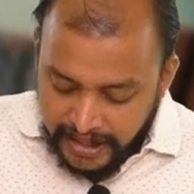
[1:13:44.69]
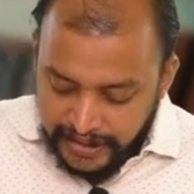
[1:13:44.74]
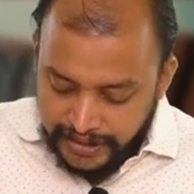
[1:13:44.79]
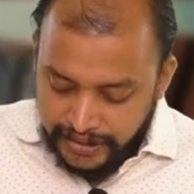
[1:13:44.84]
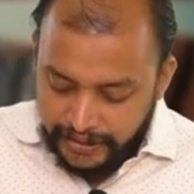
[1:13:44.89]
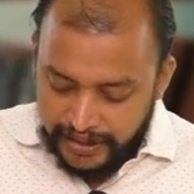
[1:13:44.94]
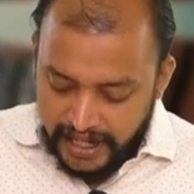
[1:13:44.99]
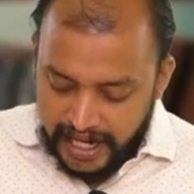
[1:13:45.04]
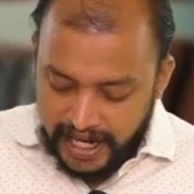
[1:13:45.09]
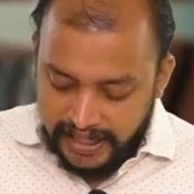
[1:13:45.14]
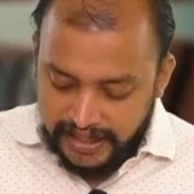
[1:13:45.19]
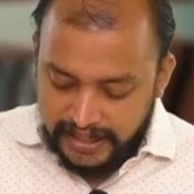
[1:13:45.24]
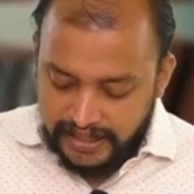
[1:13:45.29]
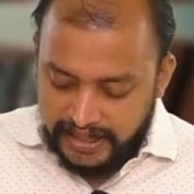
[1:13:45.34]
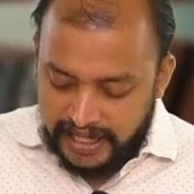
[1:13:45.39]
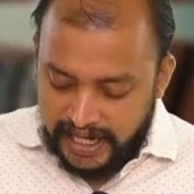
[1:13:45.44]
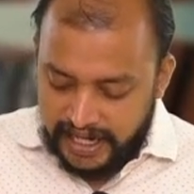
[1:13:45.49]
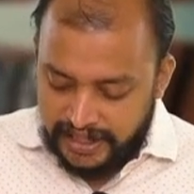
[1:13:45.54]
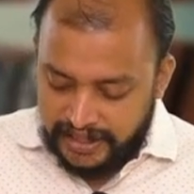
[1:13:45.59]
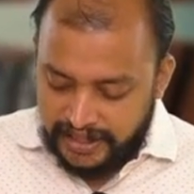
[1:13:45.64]
so the
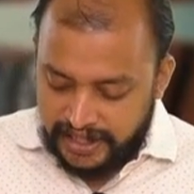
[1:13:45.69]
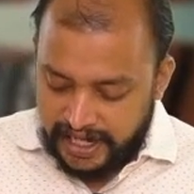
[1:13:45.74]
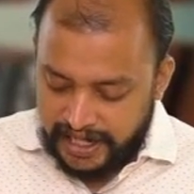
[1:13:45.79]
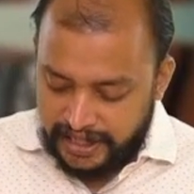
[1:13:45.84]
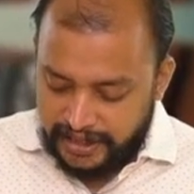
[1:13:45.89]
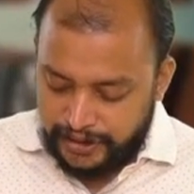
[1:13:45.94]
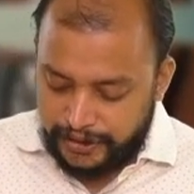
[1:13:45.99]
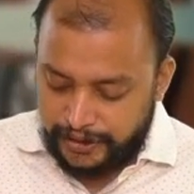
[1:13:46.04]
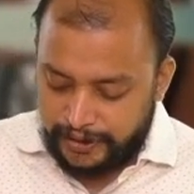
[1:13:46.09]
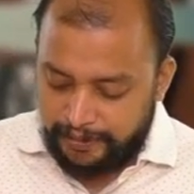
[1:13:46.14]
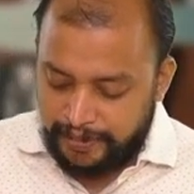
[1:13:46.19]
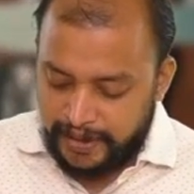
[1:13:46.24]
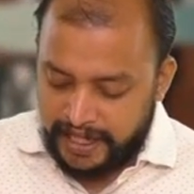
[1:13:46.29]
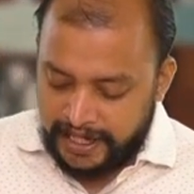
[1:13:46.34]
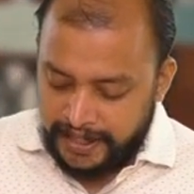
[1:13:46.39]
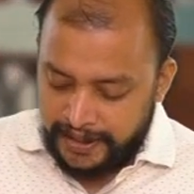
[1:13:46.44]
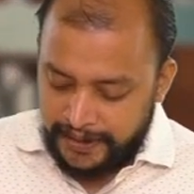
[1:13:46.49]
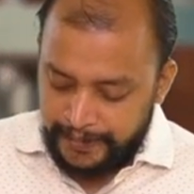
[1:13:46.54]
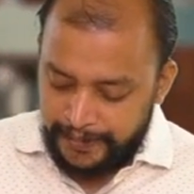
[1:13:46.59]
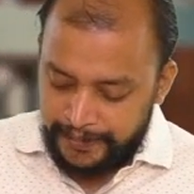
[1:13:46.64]
exchange rate should
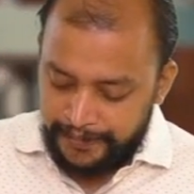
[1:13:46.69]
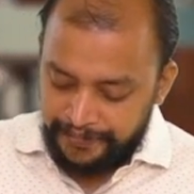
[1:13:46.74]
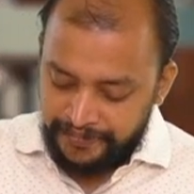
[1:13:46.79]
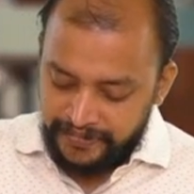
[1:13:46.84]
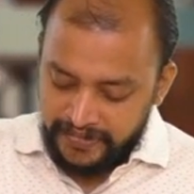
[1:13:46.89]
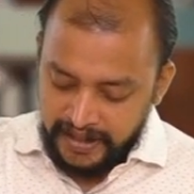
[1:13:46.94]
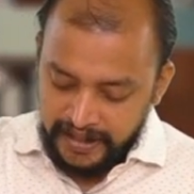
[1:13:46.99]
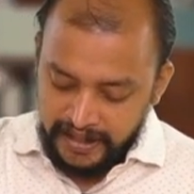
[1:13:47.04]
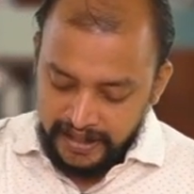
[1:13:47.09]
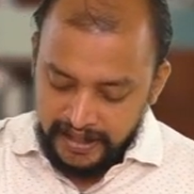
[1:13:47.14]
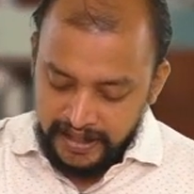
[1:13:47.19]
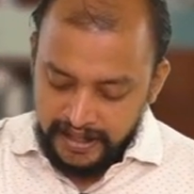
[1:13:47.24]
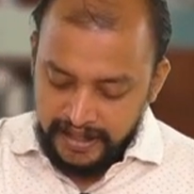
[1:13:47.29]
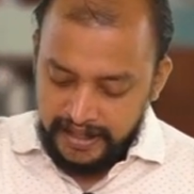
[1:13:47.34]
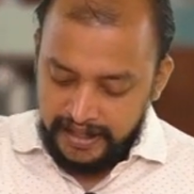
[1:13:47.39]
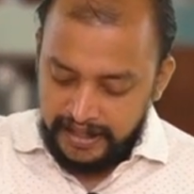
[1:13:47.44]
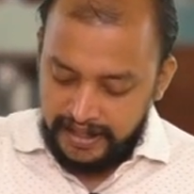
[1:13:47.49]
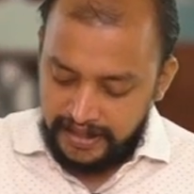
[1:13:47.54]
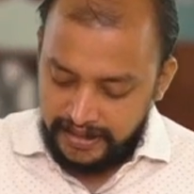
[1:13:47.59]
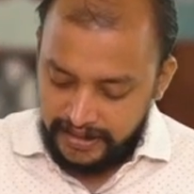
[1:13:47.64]
be
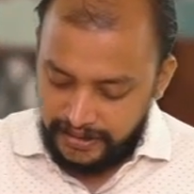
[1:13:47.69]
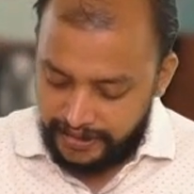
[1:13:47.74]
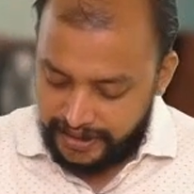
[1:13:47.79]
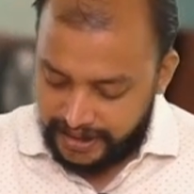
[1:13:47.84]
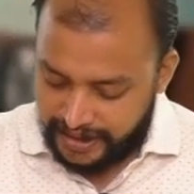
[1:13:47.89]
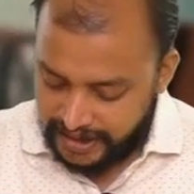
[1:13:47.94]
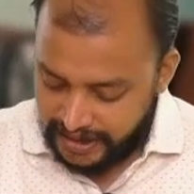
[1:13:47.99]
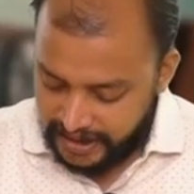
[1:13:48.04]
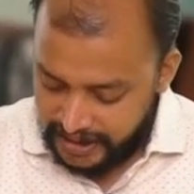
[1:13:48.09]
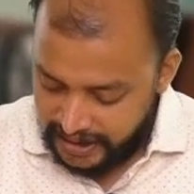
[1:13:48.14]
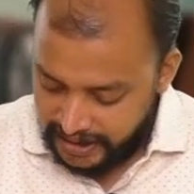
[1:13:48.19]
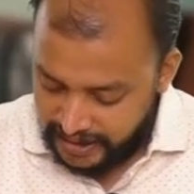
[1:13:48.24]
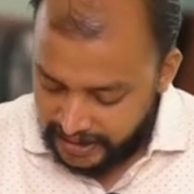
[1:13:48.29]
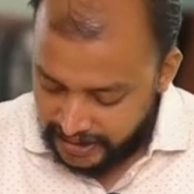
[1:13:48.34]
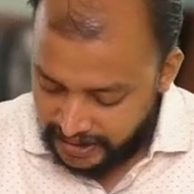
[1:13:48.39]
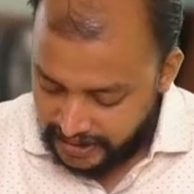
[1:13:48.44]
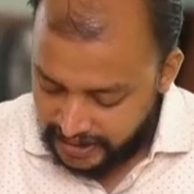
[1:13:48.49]
so this is